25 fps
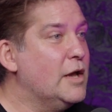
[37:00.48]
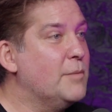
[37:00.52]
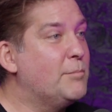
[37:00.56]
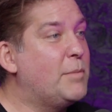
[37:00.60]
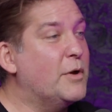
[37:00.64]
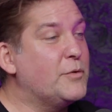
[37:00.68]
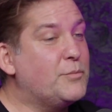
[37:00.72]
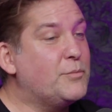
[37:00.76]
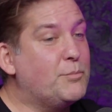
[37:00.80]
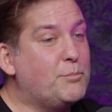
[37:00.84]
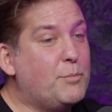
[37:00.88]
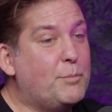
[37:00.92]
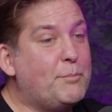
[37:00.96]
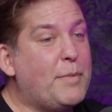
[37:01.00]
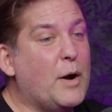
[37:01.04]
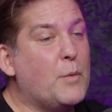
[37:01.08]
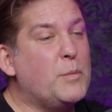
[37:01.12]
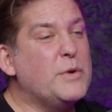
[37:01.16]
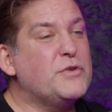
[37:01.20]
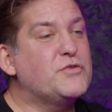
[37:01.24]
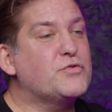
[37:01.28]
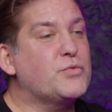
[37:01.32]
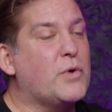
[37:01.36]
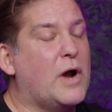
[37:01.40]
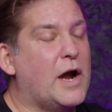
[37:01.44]
but but
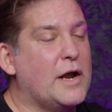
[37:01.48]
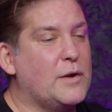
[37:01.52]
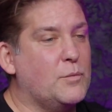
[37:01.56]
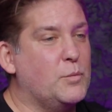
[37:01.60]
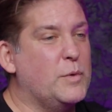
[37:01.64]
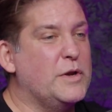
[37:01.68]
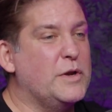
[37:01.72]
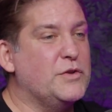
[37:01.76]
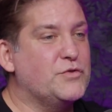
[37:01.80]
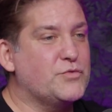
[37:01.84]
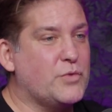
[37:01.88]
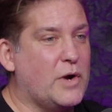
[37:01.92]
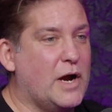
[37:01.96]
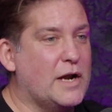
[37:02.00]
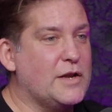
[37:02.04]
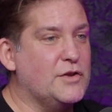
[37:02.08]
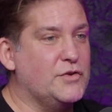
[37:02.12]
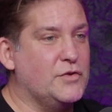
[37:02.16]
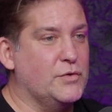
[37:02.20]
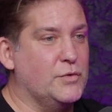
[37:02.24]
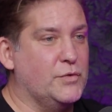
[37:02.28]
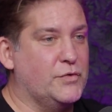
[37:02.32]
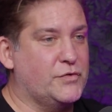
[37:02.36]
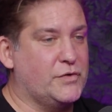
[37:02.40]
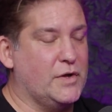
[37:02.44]
we try we try to
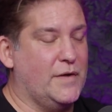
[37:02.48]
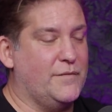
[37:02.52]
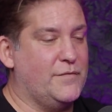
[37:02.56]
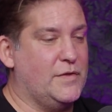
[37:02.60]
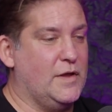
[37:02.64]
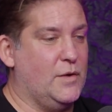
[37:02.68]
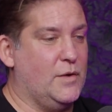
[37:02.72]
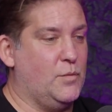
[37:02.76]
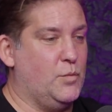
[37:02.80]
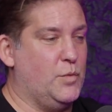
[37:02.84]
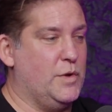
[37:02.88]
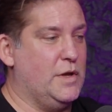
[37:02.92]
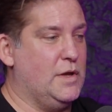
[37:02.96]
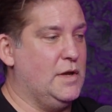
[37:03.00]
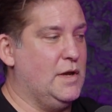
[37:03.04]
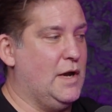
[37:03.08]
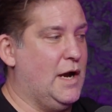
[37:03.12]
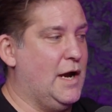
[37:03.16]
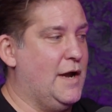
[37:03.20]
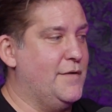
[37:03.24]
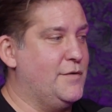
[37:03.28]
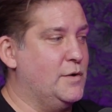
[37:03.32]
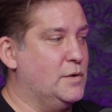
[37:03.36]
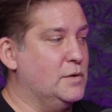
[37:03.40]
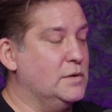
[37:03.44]
do stuff that we
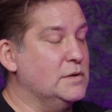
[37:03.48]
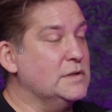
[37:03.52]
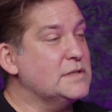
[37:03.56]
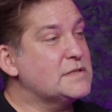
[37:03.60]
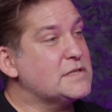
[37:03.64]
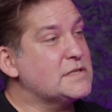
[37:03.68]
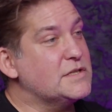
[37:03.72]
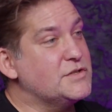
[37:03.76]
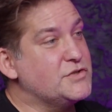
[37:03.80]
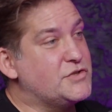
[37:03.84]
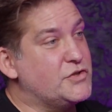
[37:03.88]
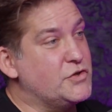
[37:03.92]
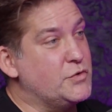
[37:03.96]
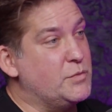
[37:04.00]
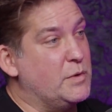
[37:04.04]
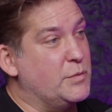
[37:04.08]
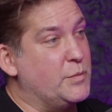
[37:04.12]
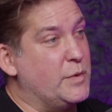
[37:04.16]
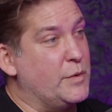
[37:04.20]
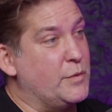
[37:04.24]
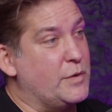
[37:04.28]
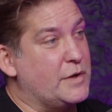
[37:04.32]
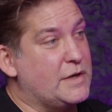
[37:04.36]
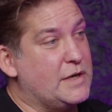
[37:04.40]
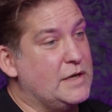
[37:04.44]
either listened to when
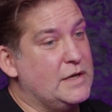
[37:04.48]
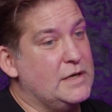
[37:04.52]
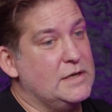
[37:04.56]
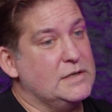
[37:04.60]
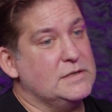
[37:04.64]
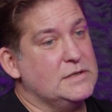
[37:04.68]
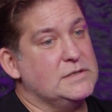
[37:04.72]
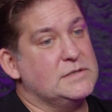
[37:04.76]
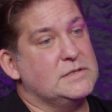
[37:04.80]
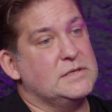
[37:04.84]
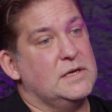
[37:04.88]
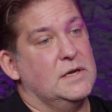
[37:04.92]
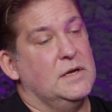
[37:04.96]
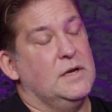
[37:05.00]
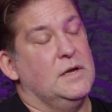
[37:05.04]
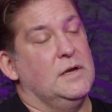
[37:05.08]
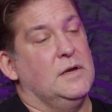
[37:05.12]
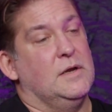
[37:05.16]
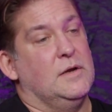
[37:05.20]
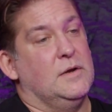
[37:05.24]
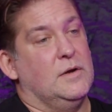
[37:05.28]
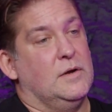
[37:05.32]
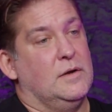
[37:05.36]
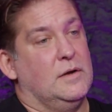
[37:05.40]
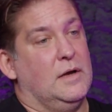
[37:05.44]
we were kids,
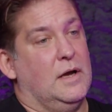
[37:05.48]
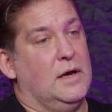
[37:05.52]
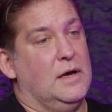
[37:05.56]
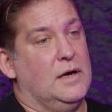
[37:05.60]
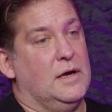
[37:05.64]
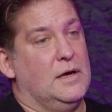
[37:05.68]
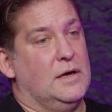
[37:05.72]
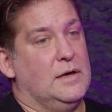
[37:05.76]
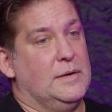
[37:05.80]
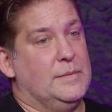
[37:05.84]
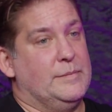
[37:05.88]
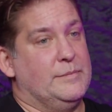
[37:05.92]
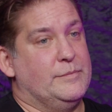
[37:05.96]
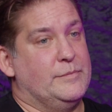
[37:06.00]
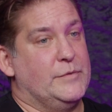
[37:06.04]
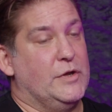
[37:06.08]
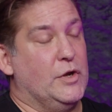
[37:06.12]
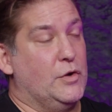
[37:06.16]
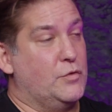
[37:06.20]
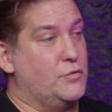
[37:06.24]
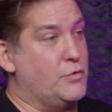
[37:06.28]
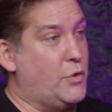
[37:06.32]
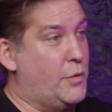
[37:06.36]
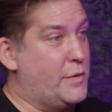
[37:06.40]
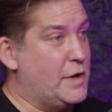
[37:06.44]
um, you
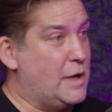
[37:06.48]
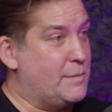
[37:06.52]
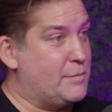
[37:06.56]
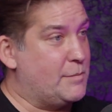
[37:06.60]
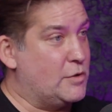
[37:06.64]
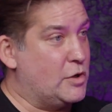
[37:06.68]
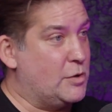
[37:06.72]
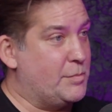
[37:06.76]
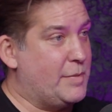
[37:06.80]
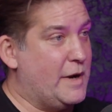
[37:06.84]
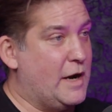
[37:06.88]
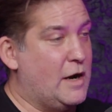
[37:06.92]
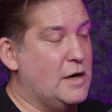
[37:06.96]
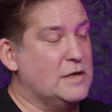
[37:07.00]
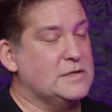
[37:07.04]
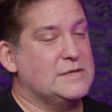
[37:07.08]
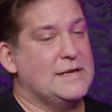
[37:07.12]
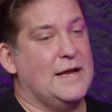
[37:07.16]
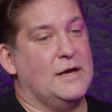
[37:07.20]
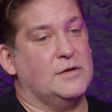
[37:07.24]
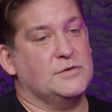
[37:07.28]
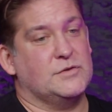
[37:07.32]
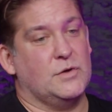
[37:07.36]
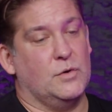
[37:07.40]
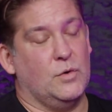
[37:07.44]
know, growing up in our parents'
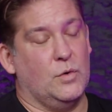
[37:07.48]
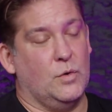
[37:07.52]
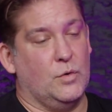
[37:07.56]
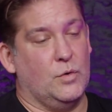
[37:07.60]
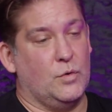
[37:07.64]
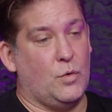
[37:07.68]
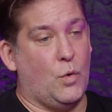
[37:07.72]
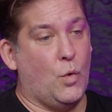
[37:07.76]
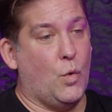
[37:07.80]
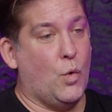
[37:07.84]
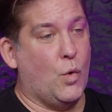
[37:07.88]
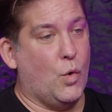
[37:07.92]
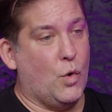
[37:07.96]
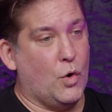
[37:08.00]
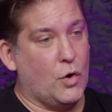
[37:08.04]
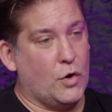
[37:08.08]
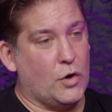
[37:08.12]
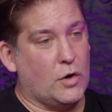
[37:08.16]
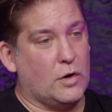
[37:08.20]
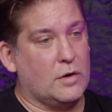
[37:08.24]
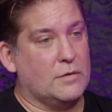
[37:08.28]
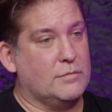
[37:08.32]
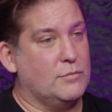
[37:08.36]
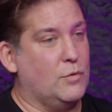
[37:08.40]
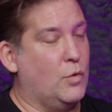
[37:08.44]
household
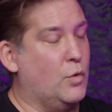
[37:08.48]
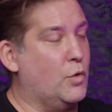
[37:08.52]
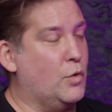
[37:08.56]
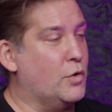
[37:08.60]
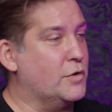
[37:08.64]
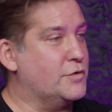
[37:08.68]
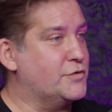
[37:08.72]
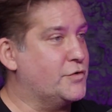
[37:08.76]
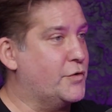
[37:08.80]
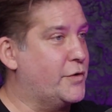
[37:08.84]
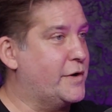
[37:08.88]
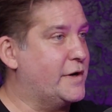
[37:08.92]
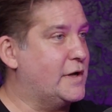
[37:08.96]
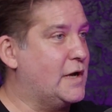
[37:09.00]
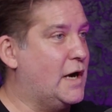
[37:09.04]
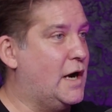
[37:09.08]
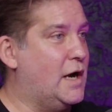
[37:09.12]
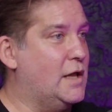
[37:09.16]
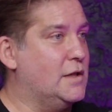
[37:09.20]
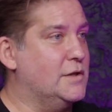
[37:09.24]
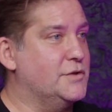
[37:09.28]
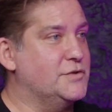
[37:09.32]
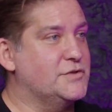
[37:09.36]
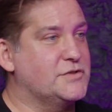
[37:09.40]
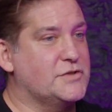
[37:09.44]
or or during
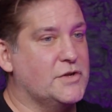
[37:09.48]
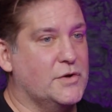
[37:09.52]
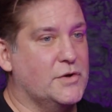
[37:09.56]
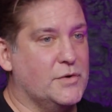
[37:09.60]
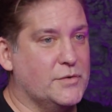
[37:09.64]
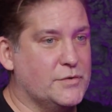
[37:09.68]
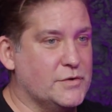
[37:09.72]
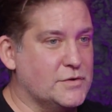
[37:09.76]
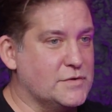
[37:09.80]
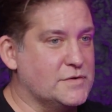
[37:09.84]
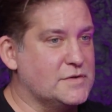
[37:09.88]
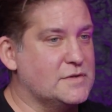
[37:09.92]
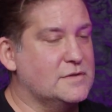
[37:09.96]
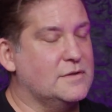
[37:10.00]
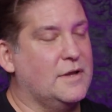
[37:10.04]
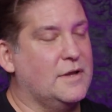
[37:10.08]
college. So there's